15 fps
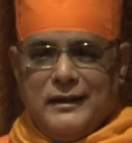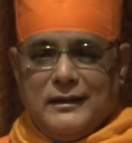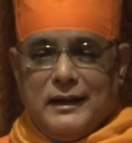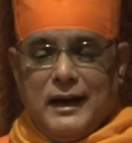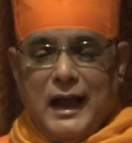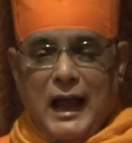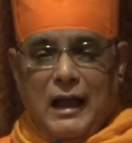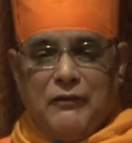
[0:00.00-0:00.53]

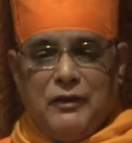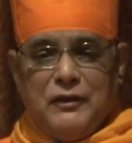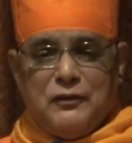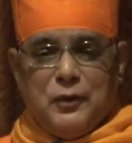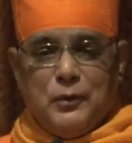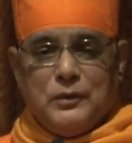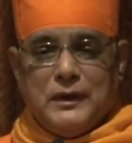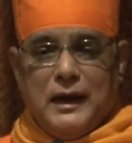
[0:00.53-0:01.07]
Then having
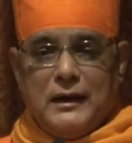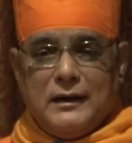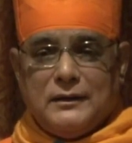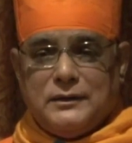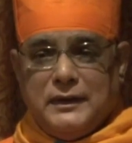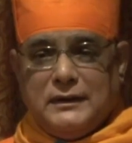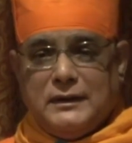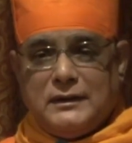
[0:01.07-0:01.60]
found that,
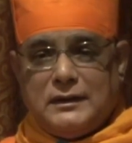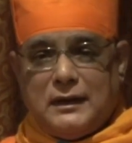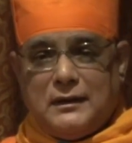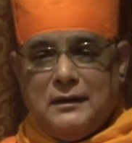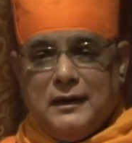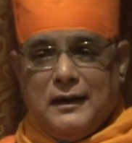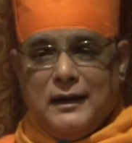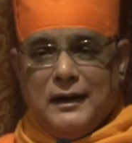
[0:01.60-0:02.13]
see, these
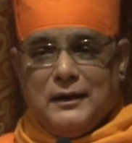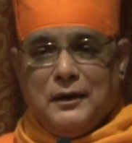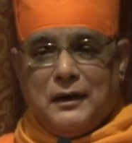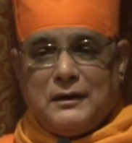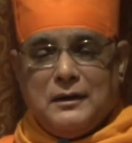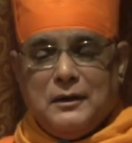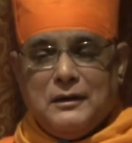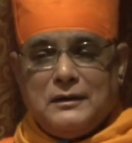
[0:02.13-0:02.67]
are
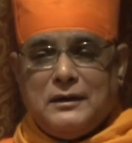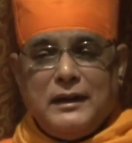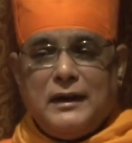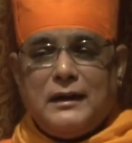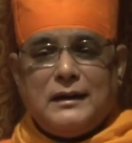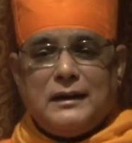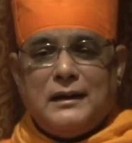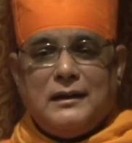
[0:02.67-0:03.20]
not
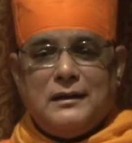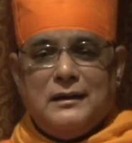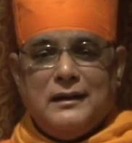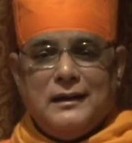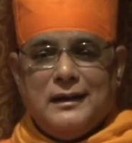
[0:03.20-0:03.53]
theoretical